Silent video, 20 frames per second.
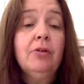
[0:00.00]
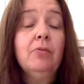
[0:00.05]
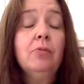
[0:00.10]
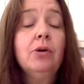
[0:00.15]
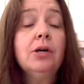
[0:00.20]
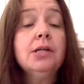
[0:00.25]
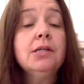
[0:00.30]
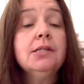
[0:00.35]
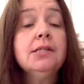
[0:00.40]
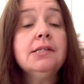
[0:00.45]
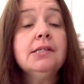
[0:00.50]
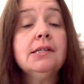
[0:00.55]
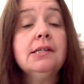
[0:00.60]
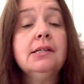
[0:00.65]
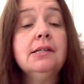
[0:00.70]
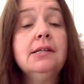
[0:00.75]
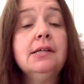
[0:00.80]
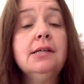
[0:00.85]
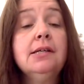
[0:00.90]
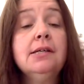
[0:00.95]
was
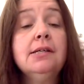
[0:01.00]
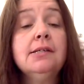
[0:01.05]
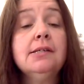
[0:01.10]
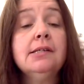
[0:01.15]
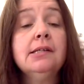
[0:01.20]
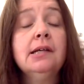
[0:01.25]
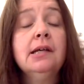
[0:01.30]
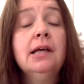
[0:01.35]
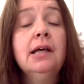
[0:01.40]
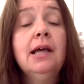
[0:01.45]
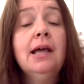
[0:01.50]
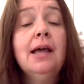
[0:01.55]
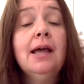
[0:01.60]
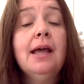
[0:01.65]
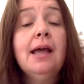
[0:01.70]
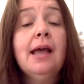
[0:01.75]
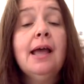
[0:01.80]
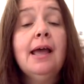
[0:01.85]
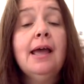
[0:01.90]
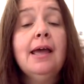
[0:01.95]
these
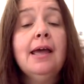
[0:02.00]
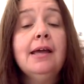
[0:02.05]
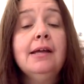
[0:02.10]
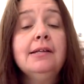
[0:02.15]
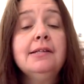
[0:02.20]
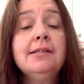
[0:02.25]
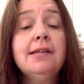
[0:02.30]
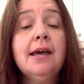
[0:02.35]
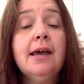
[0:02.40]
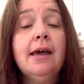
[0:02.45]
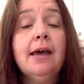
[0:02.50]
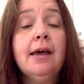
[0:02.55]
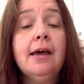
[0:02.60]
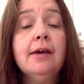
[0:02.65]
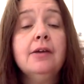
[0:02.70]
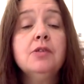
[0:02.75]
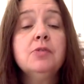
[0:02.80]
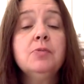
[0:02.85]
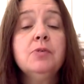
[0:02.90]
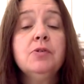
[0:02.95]
hang
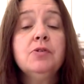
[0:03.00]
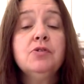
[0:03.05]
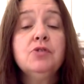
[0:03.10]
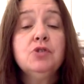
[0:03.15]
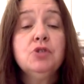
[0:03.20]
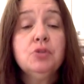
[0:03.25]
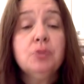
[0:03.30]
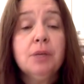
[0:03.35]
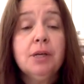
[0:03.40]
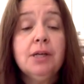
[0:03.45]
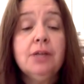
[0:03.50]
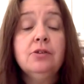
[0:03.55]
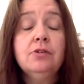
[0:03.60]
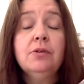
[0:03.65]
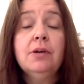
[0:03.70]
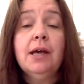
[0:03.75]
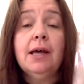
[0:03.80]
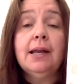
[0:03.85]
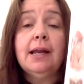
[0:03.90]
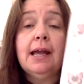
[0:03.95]
tags with string.
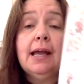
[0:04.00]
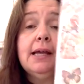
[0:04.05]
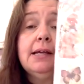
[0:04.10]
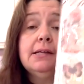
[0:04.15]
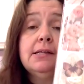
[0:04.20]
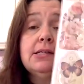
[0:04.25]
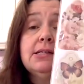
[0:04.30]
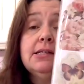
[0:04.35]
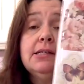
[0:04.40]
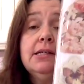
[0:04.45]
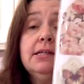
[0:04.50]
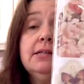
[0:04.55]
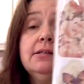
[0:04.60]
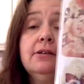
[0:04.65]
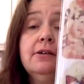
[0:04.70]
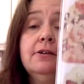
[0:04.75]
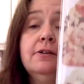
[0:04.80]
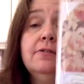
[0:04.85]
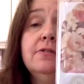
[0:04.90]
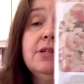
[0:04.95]
You get
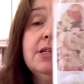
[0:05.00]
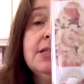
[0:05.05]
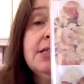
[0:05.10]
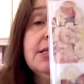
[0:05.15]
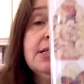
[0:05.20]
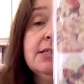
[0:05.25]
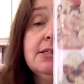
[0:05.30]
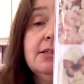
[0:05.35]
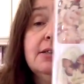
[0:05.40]
18 of these